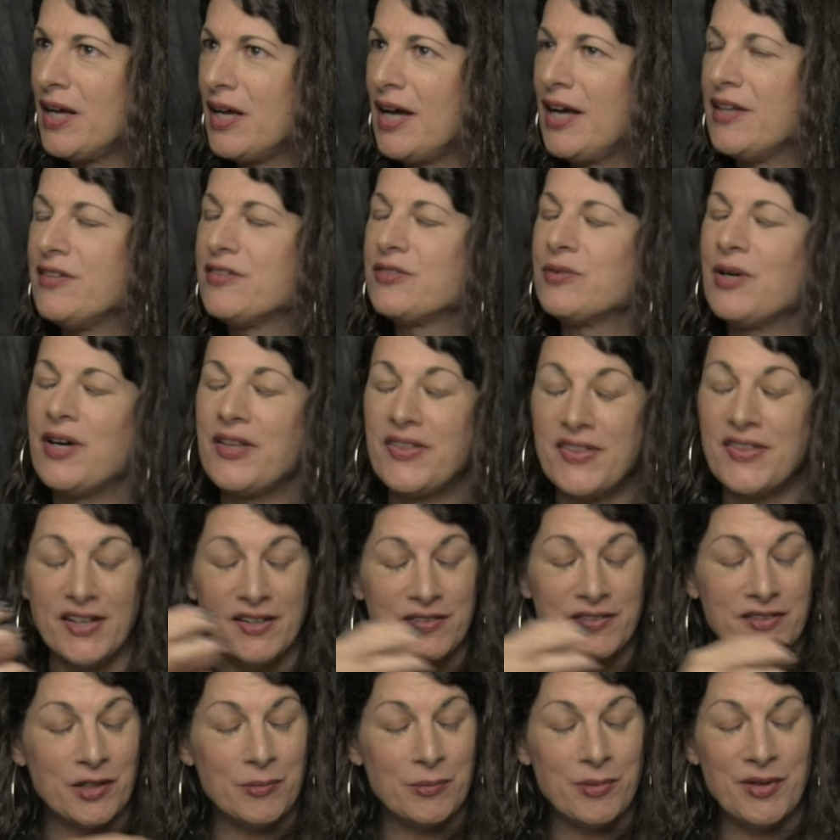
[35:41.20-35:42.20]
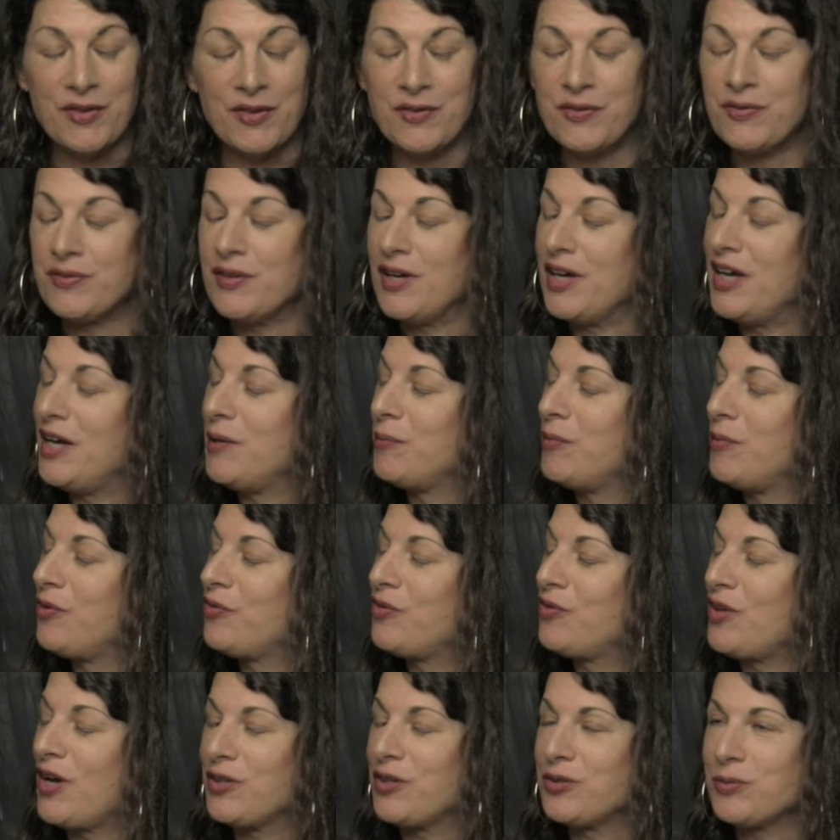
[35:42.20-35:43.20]
And so I think it's going to be the same with
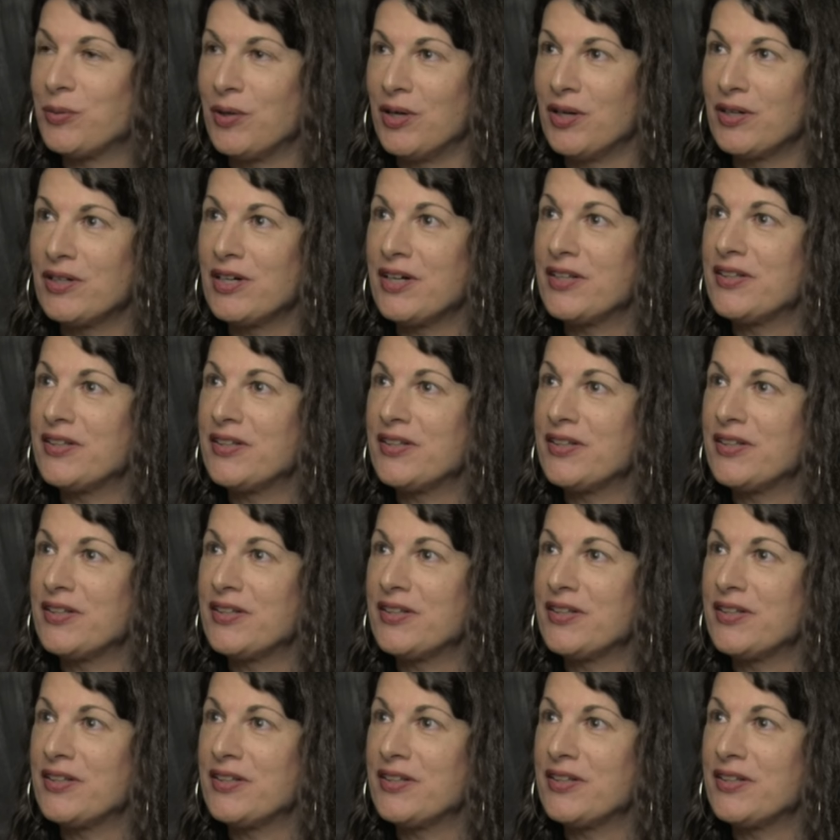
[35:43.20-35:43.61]
sex work.